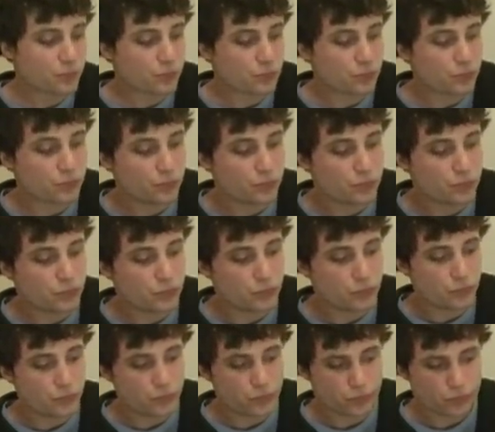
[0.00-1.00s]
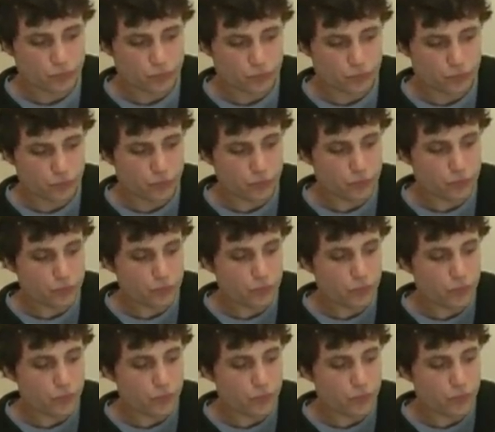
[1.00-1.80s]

Nothing is said.